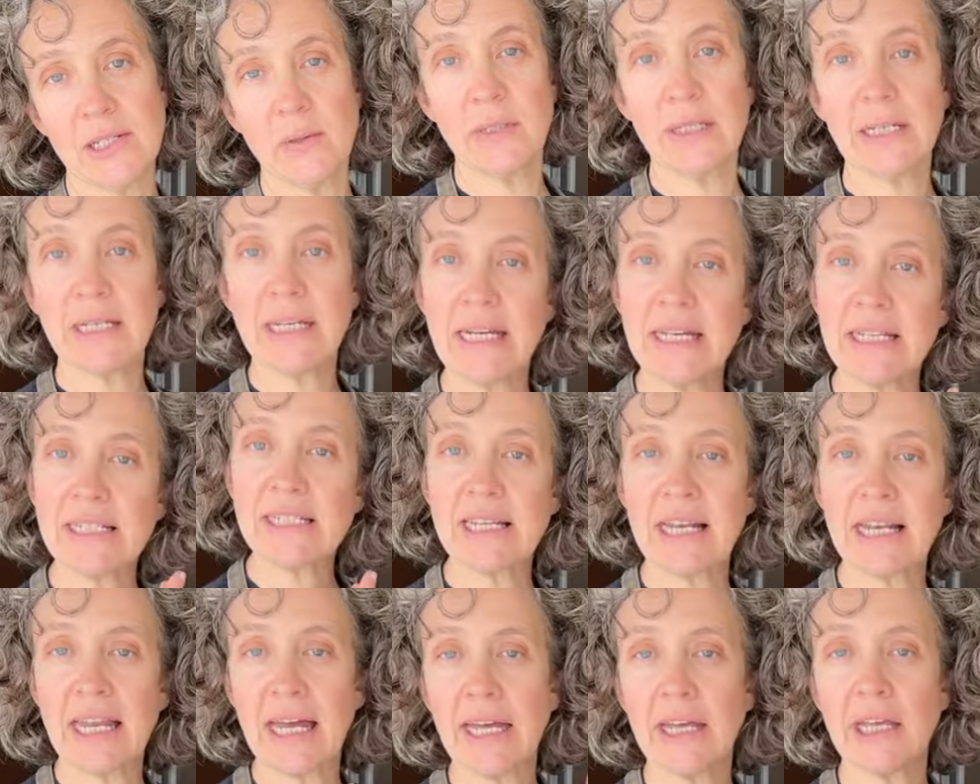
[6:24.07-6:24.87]
it gets
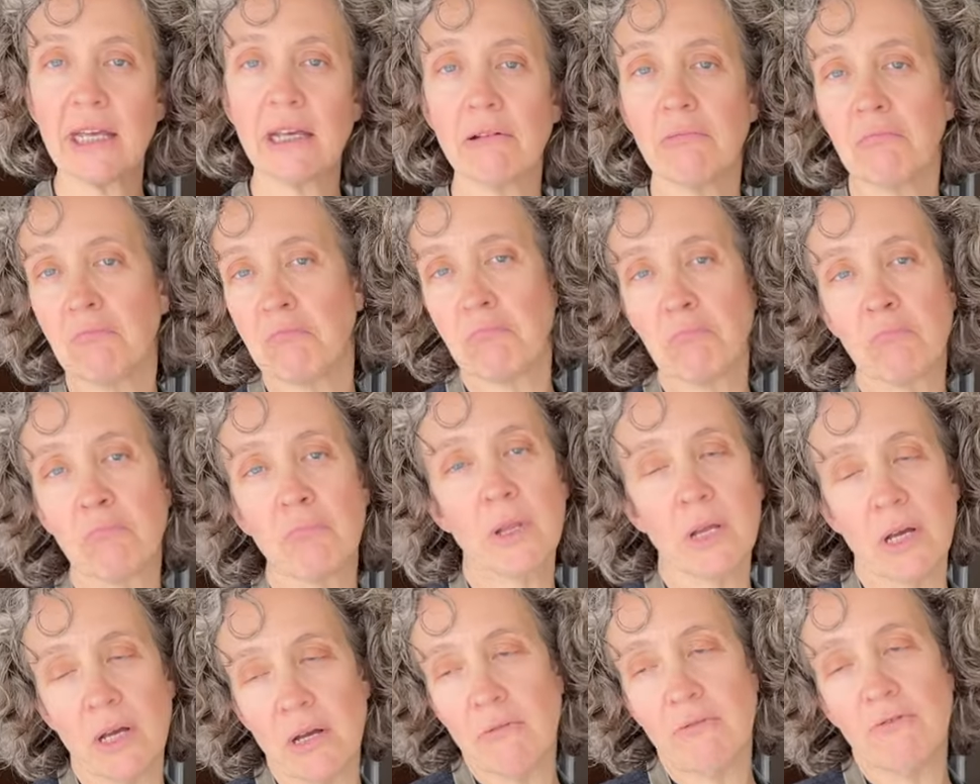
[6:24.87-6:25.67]
like
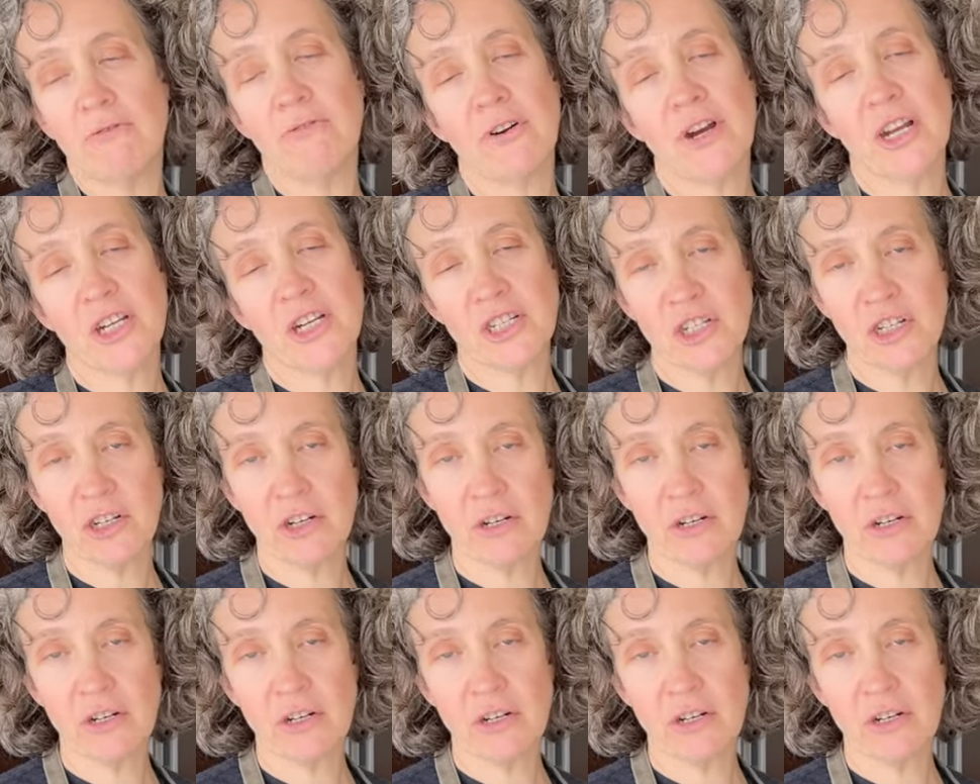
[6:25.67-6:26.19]
fresher.